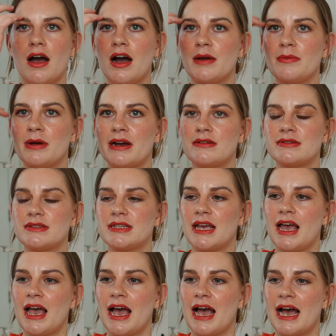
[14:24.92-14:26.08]
eyebrows,
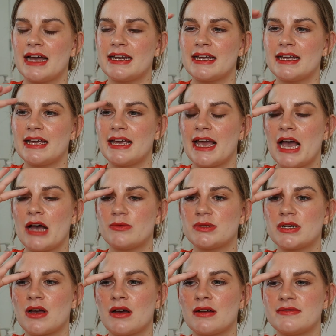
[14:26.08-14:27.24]
and it helps
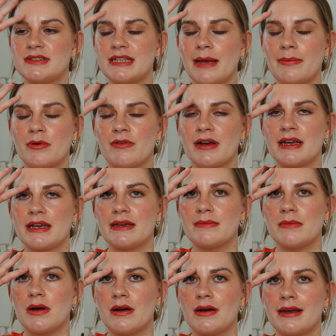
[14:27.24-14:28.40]
to kind of separate
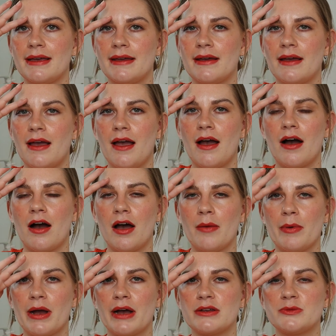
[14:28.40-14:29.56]
my
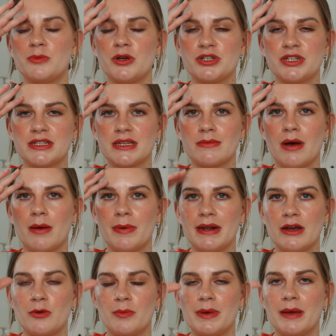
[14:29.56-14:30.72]
eyebrows, pushes them up a
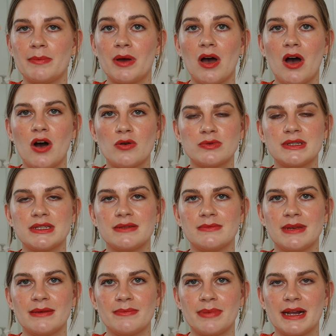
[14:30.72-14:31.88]
little bit but holds them
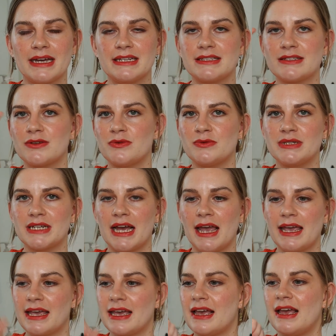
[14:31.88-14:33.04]
in place all
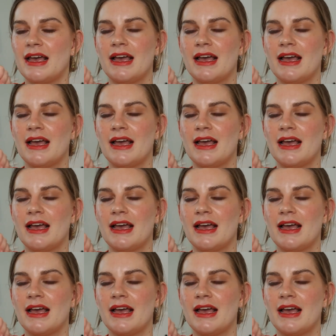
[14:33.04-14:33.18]
day.